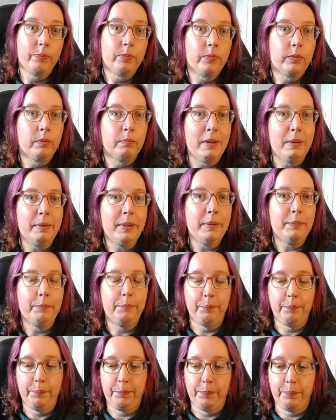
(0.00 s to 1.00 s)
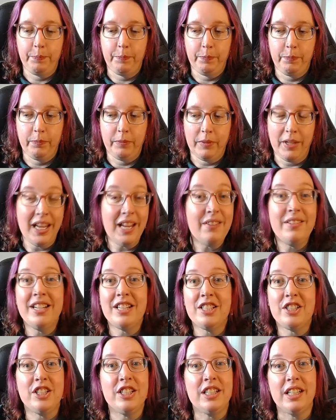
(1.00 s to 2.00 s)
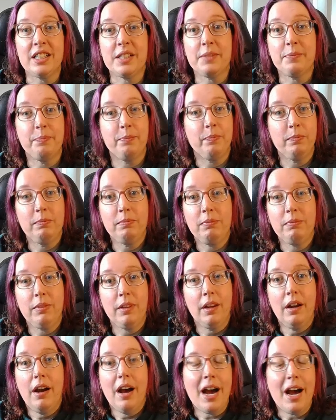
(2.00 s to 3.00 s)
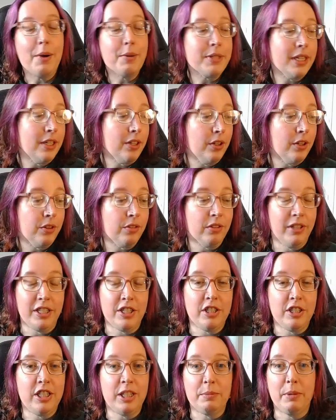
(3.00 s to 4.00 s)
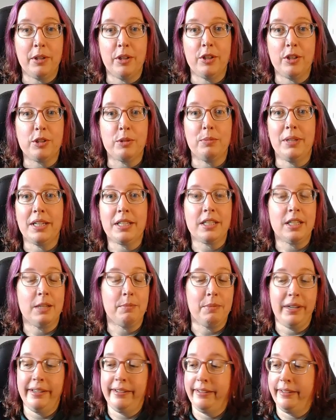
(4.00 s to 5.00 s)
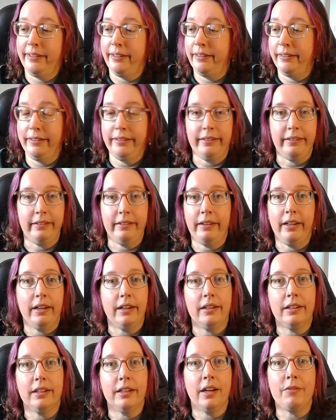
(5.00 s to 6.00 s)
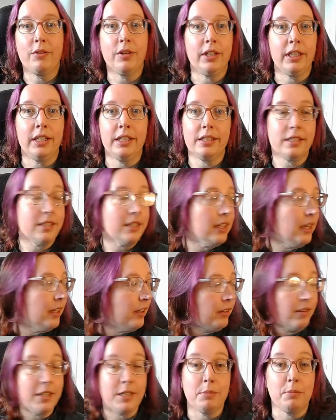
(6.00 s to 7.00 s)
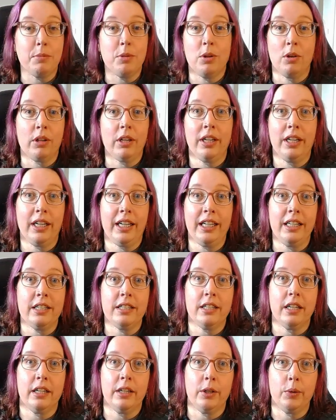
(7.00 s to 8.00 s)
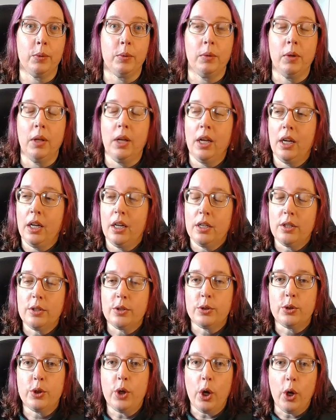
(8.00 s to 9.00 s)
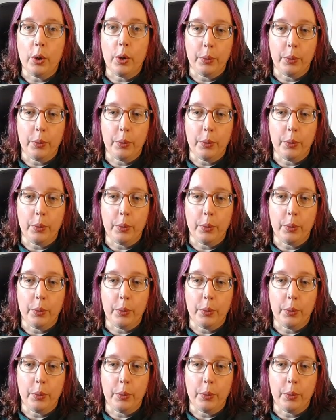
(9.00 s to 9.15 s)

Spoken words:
Maybe? I haven't actually checked. I was going to go through and actually check my notes from last time, and nah, I've got to get this done or else I'm not going to get it done at all. So,